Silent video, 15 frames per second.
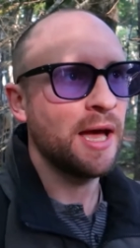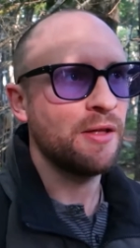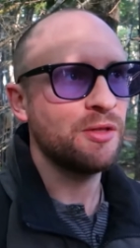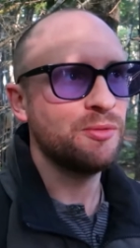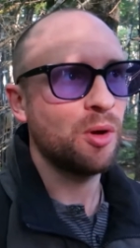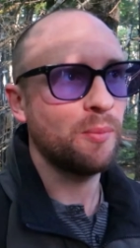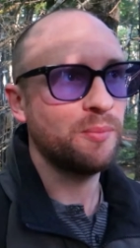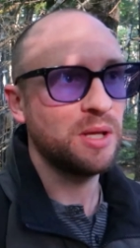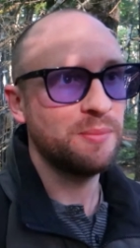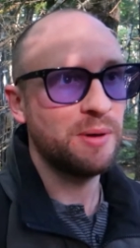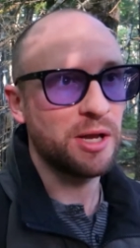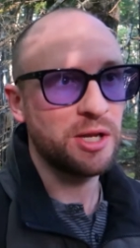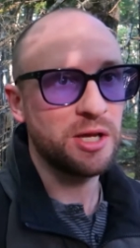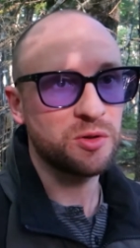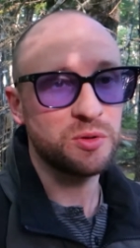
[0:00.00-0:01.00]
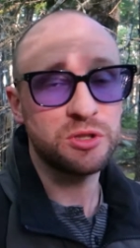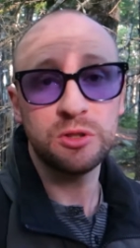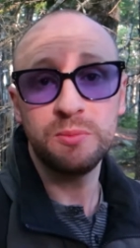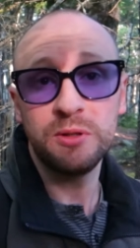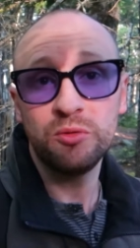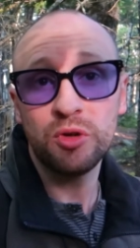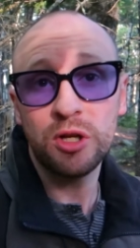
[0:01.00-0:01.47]
and not be about us, which
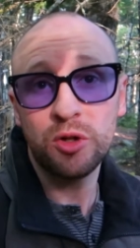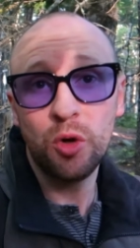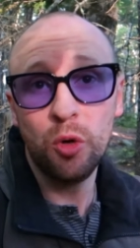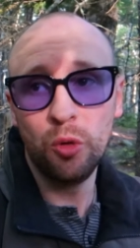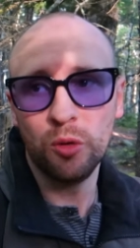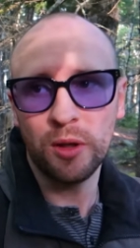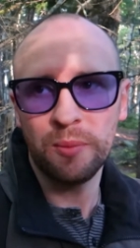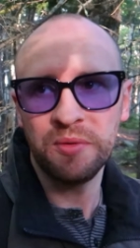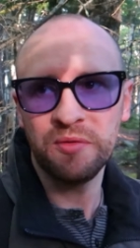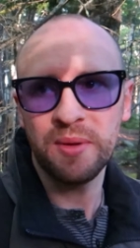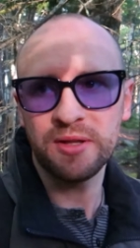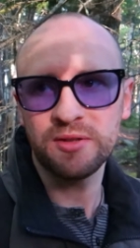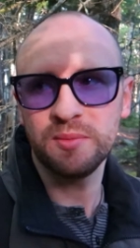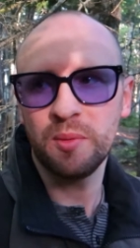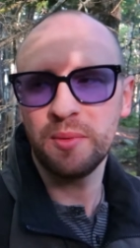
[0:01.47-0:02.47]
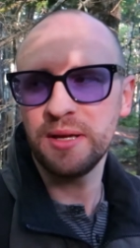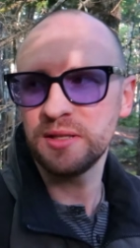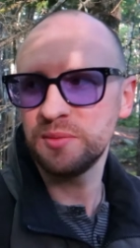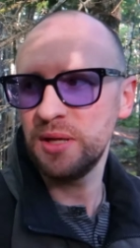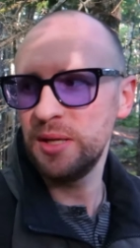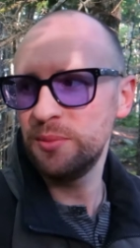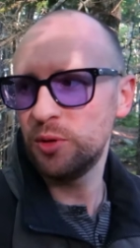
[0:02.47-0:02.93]
has been really cool. And we've met some
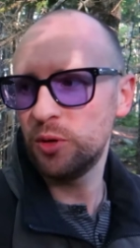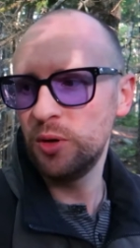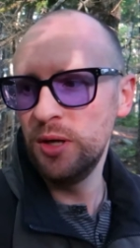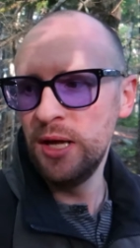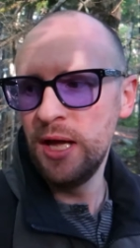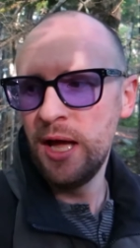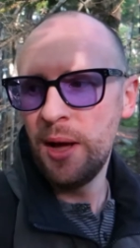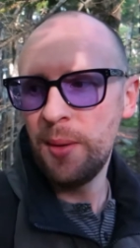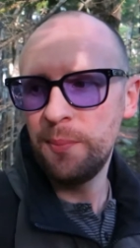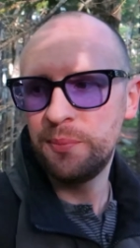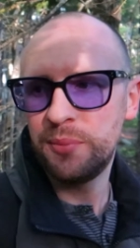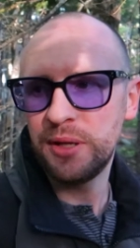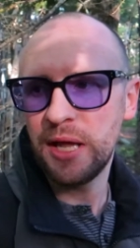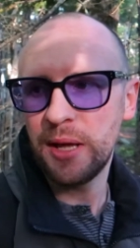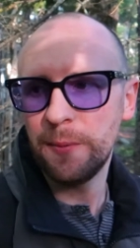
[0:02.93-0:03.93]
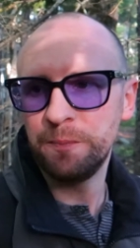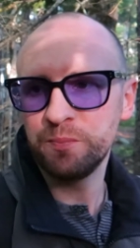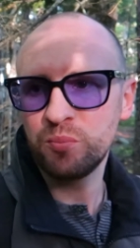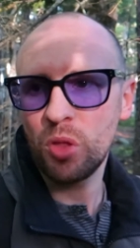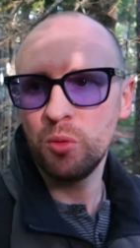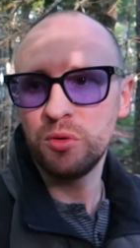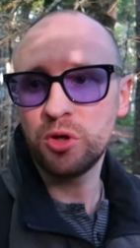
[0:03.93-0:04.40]
amazing people. But
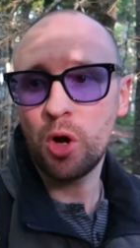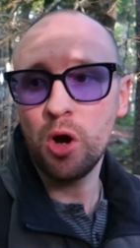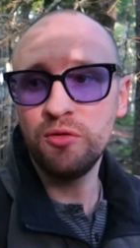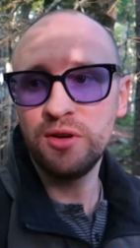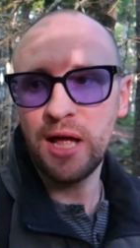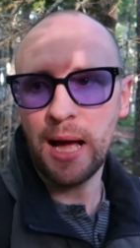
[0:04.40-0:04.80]
um, with COVID